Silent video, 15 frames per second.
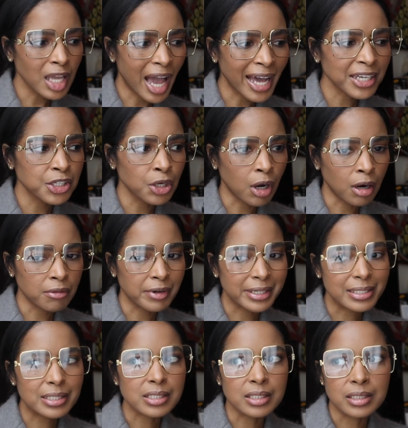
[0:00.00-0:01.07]
can
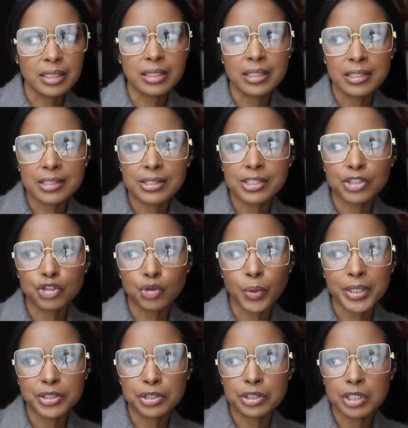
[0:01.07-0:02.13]
already see that this
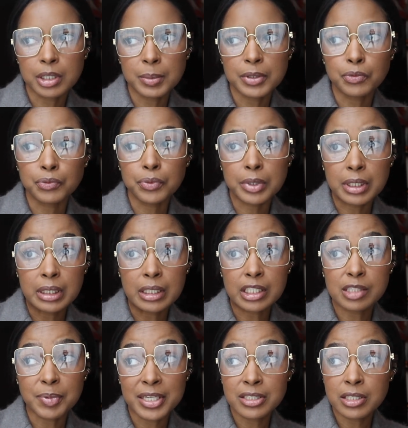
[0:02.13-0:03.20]
situation is going to be really
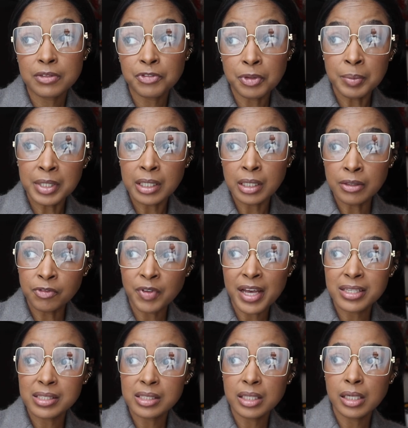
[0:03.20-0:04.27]
expensive for me to
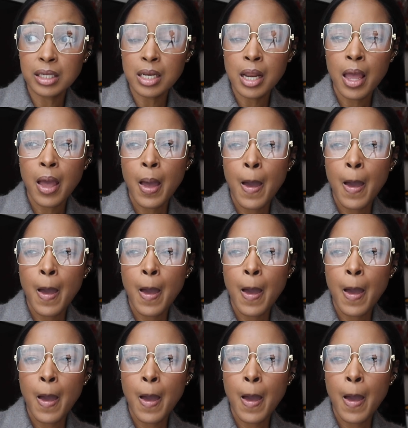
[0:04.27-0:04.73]
invest in,